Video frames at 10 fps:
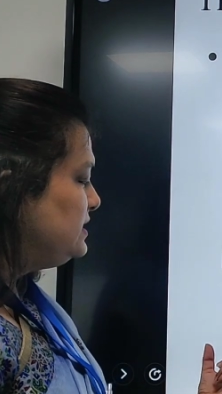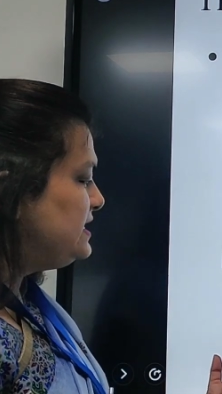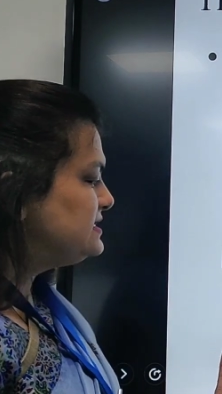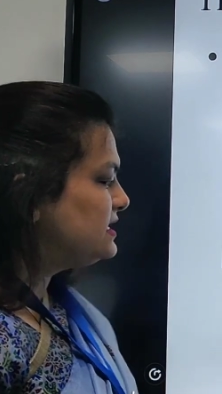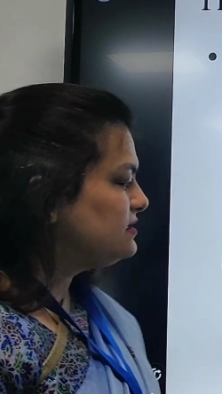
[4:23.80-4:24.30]

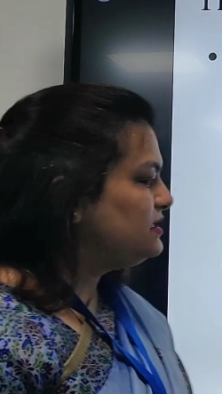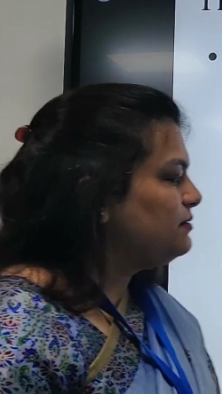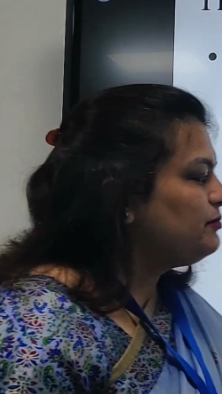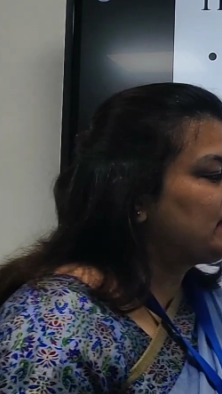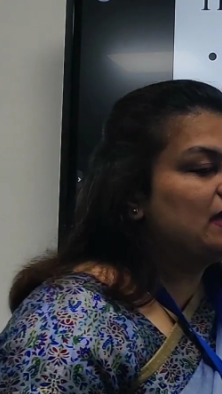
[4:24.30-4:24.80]
These are
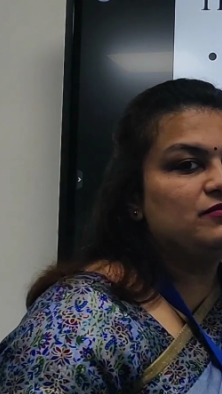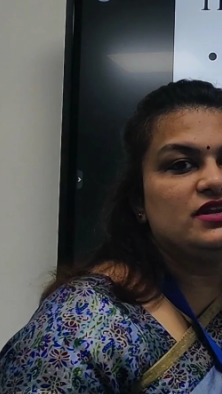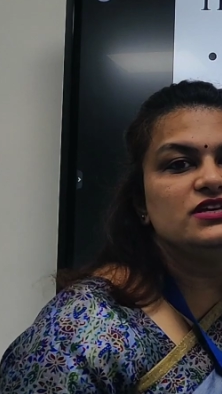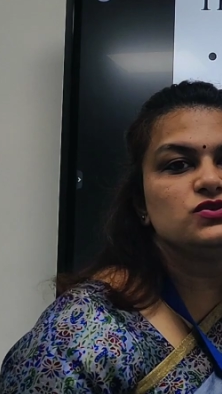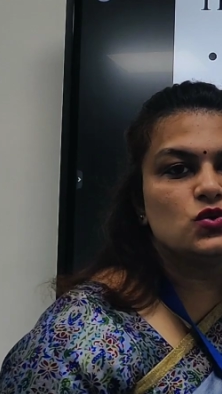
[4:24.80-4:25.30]
the
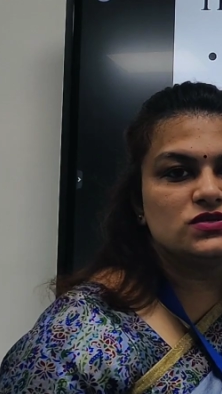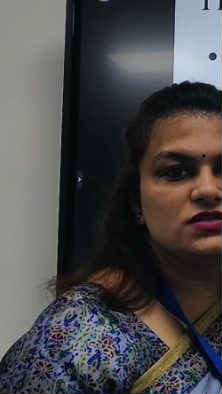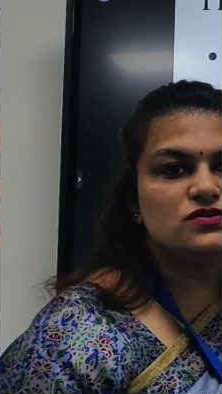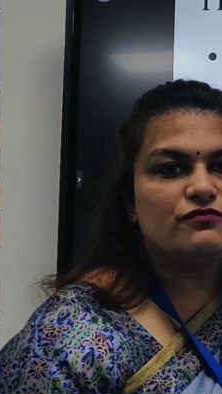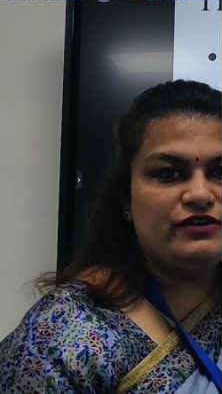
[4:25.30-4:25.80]
primary
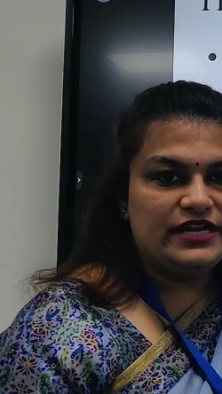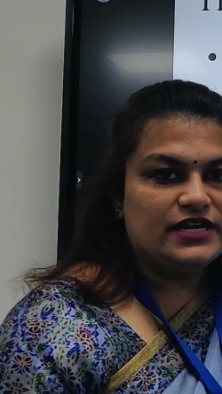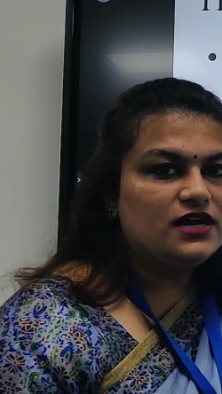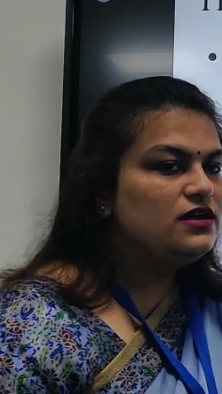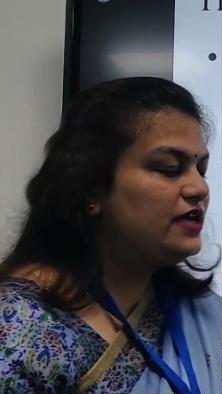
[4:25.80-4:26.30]
sources of
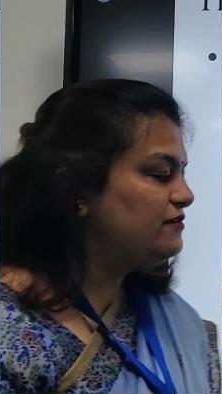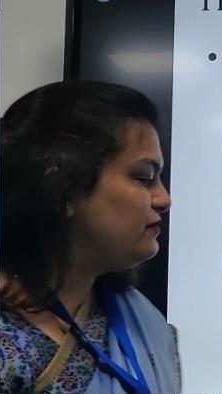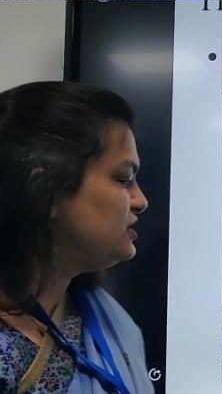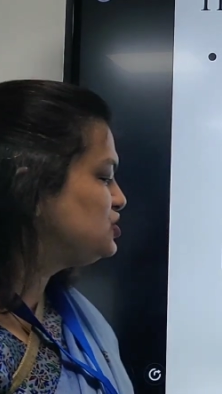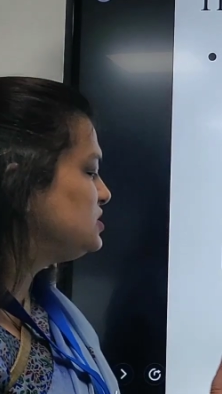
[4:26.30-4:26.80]
data
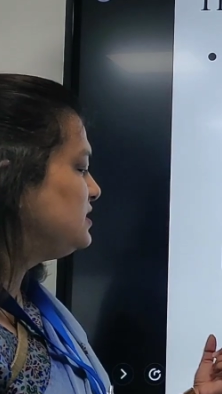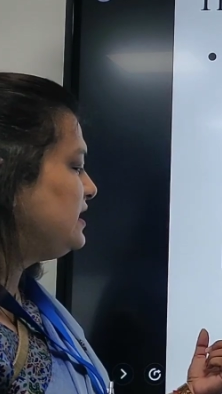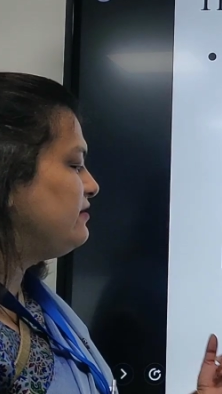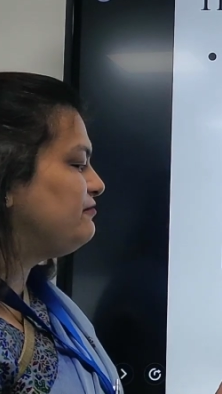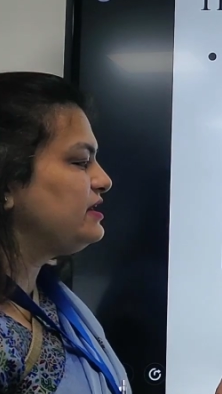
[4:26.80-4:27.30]
in which
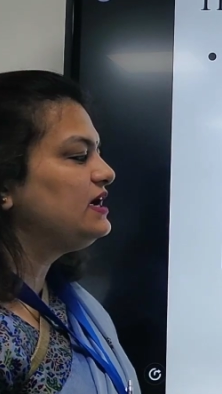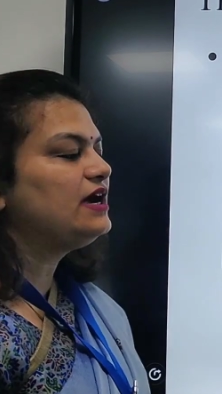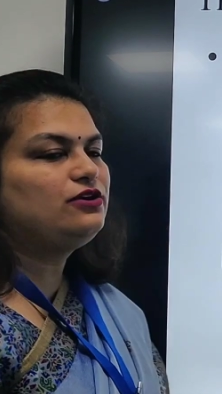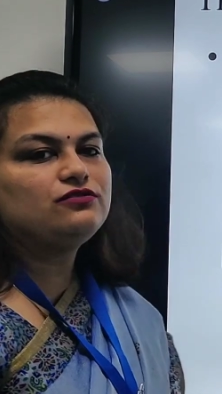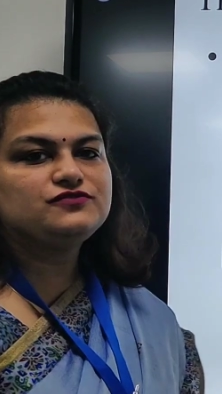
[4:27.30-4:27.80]
every
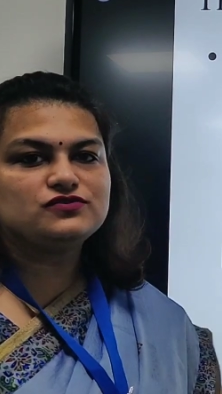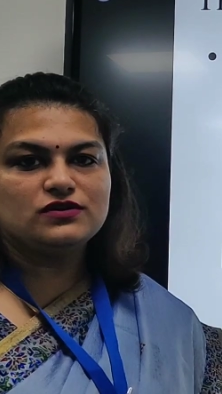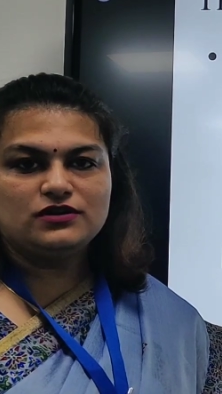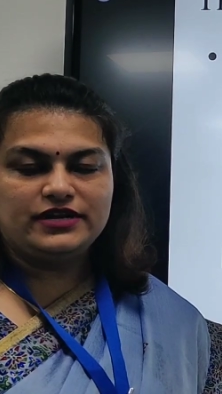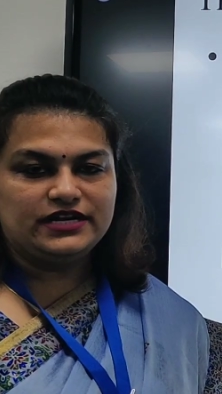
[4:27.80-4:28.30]
kind of
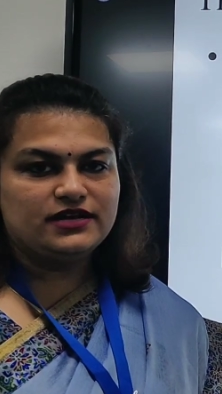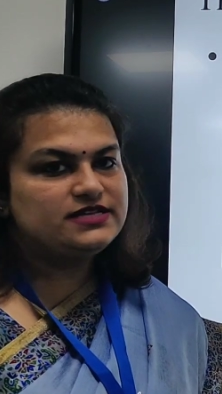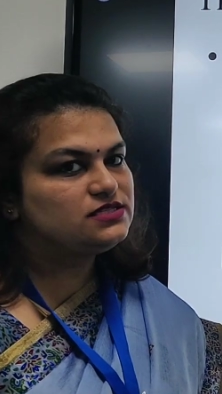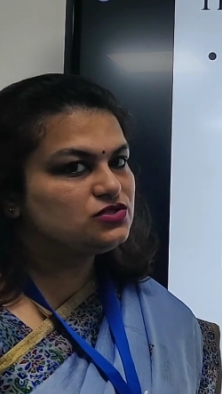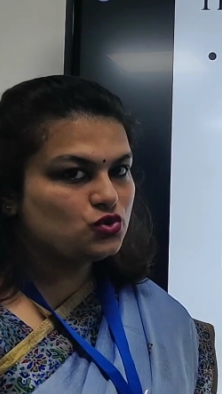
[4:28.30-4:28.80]
data
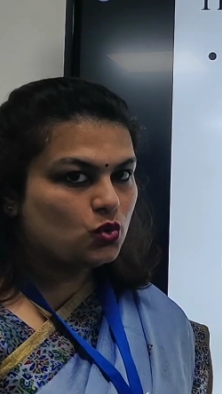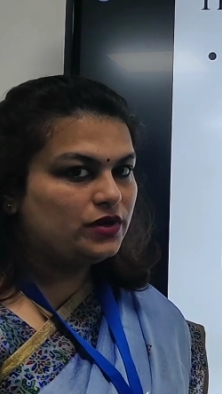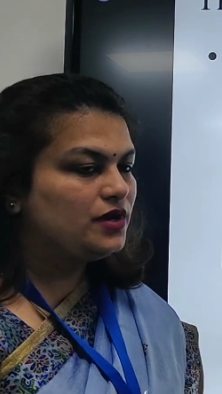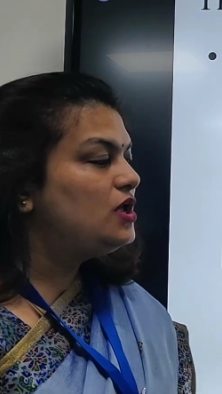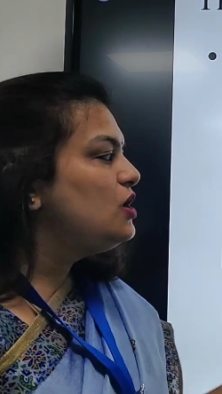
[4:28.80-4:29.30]
is stored.